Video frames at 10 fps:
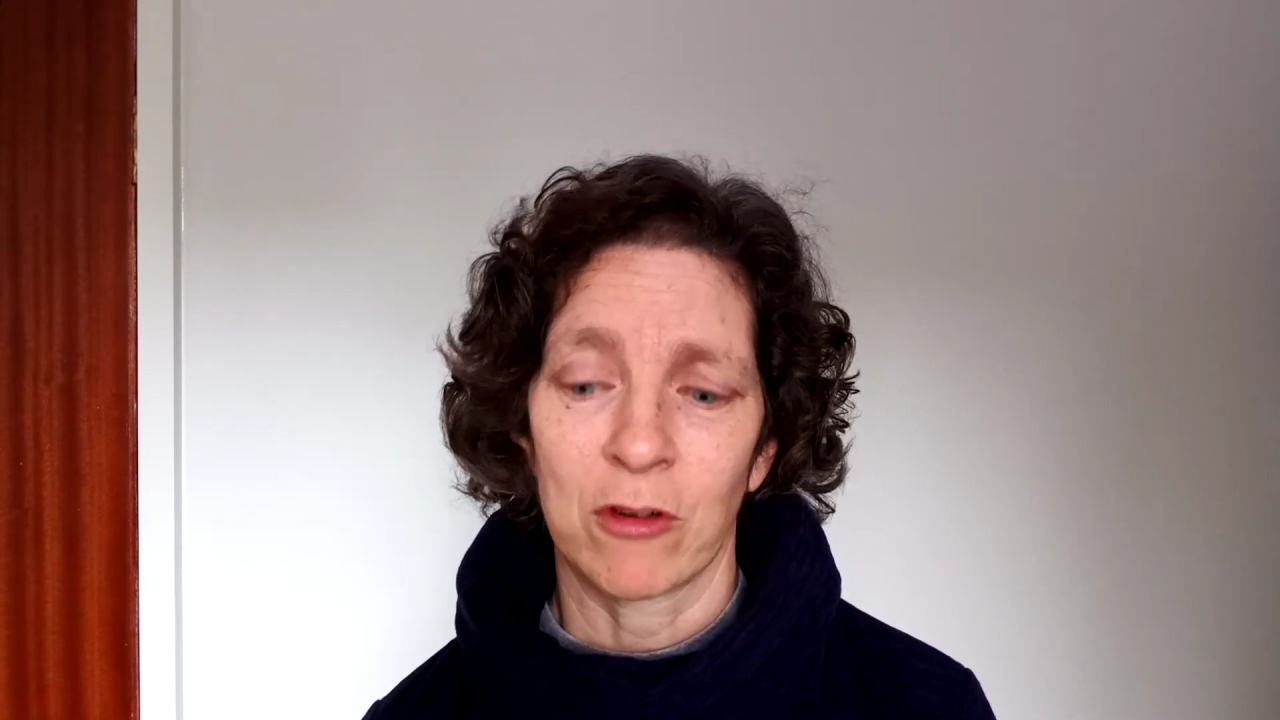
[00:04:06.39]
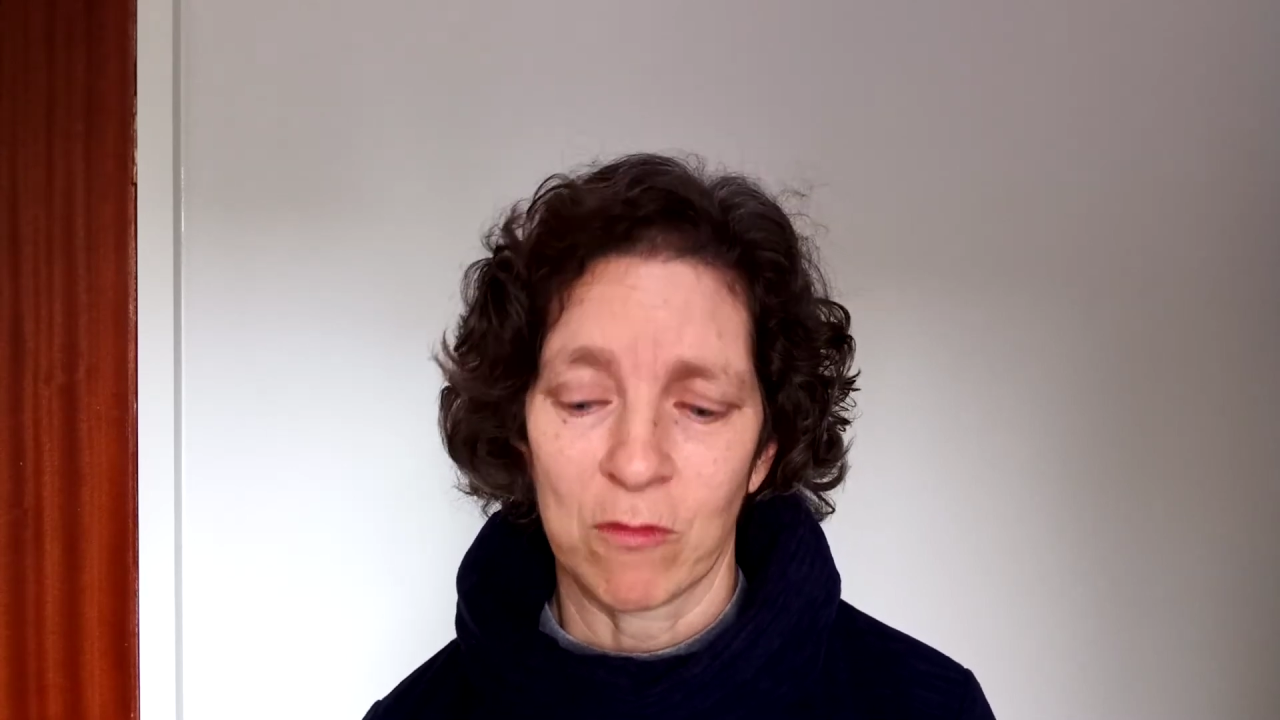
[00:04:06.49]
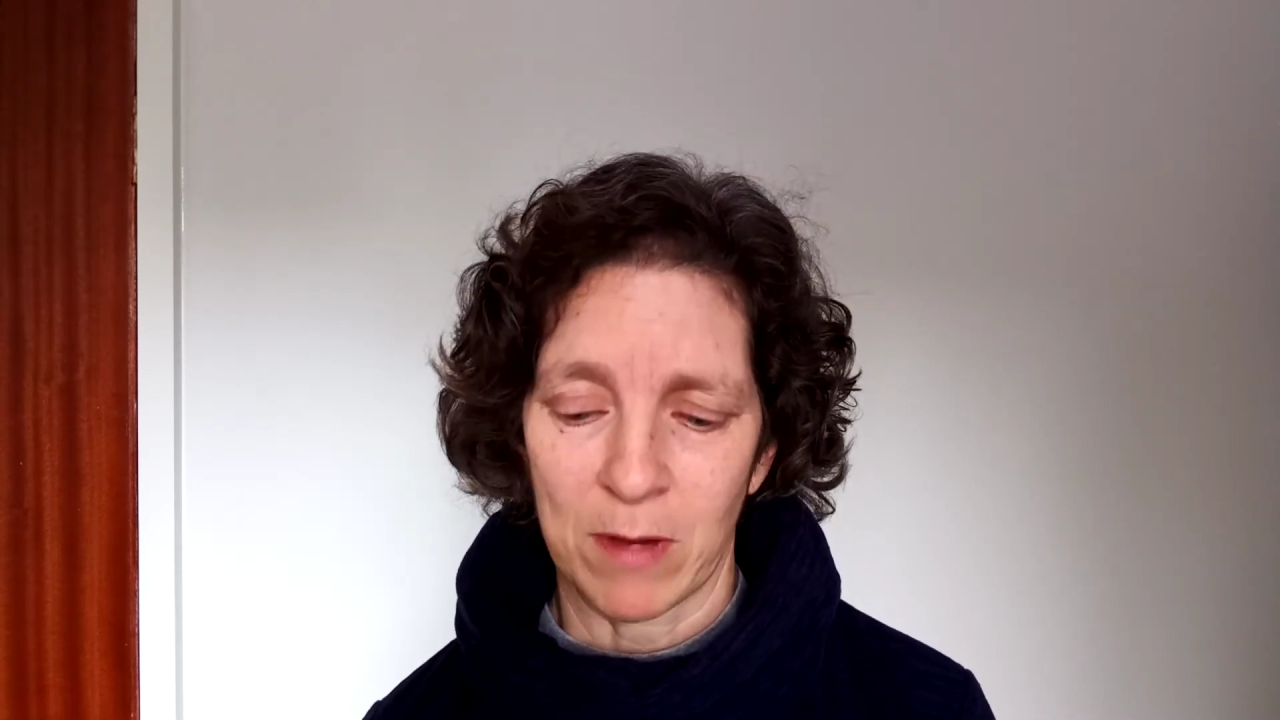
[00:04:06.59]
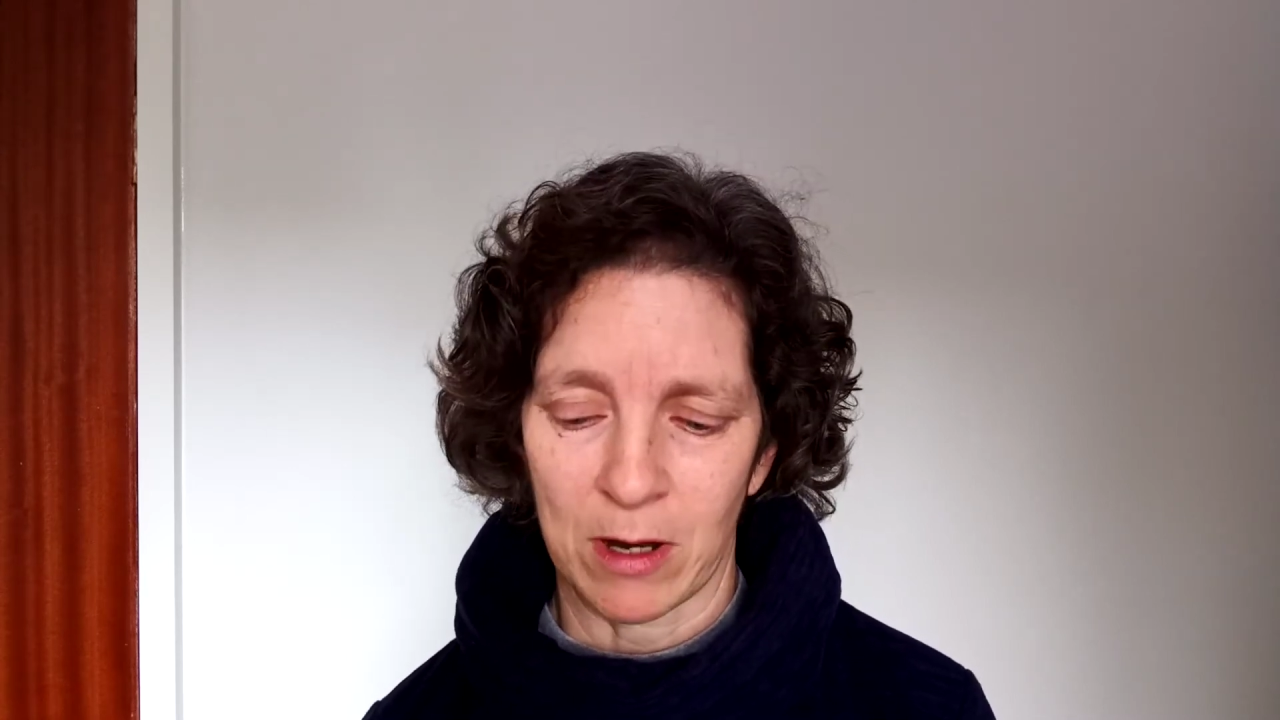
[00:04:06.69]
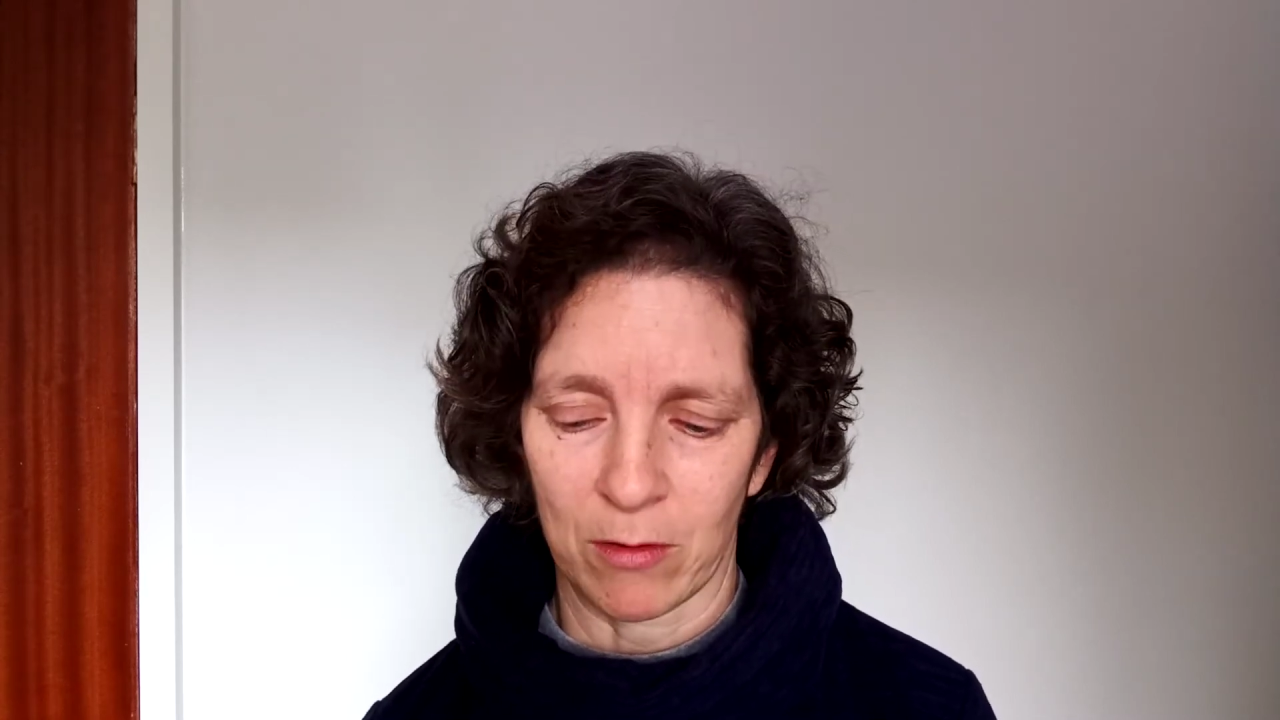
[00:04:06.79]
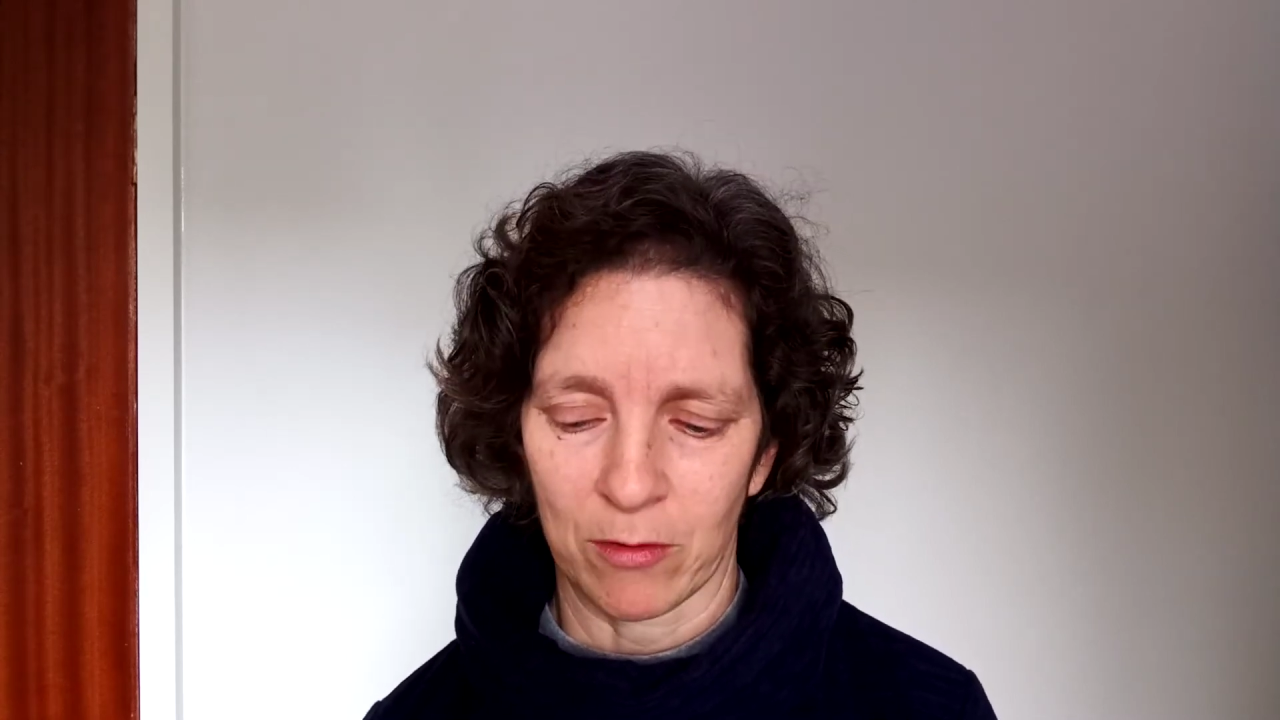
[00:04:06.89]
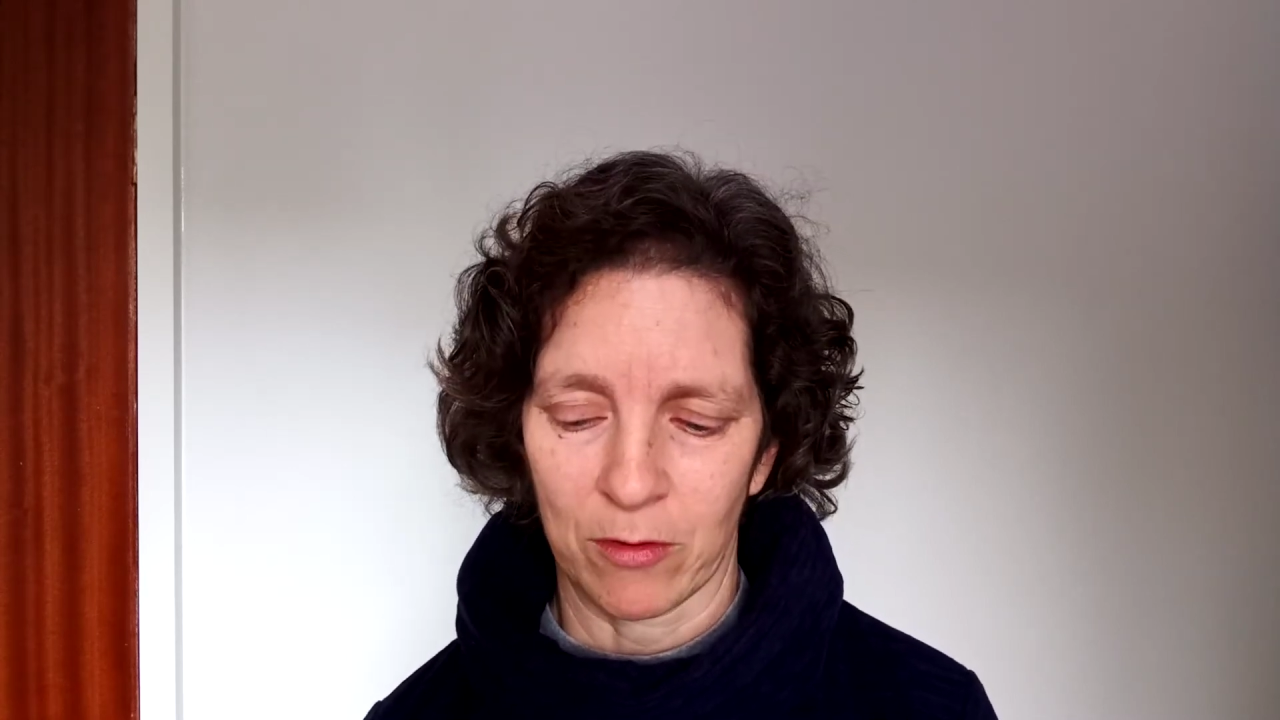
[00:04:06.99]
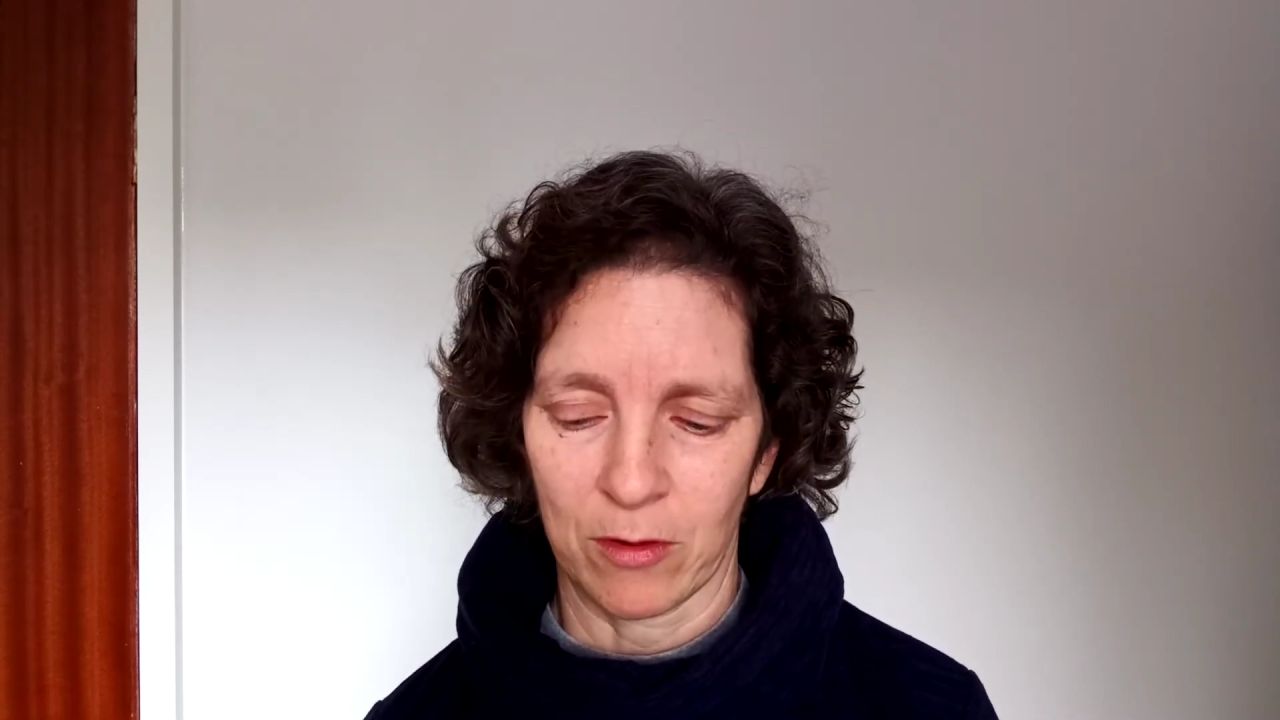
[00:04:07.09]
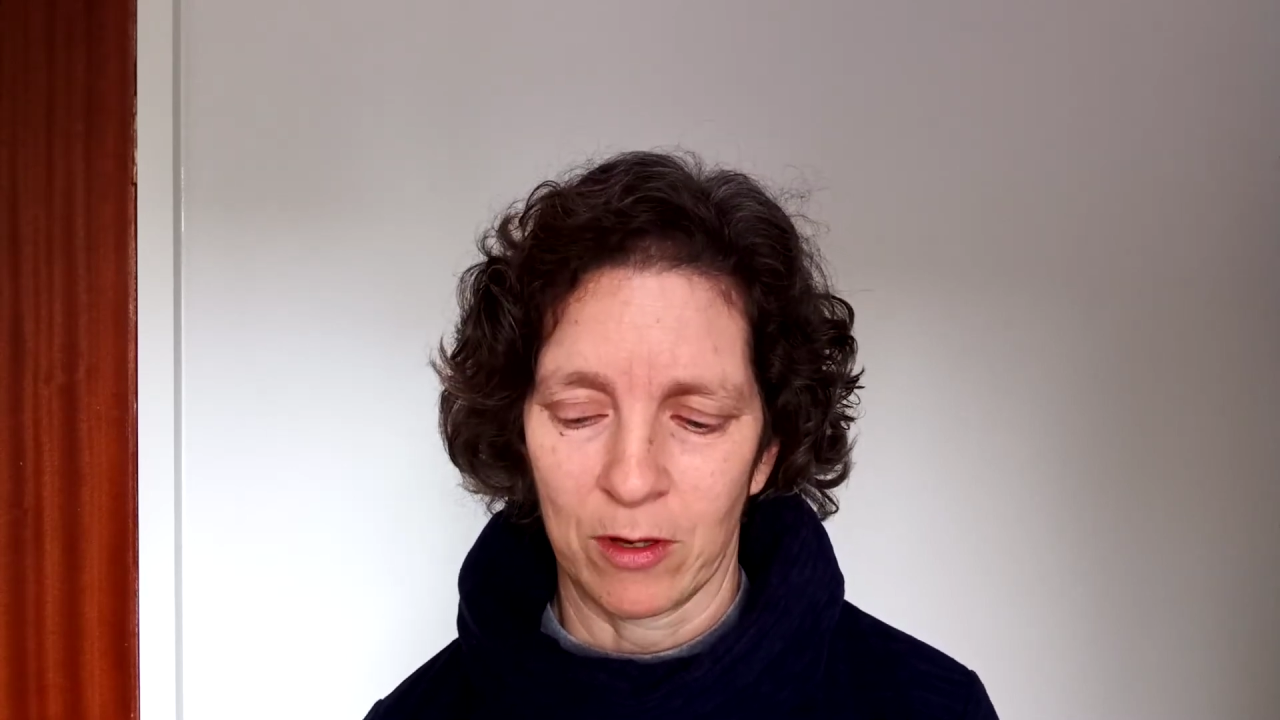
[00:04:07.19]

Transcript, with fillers: your mouth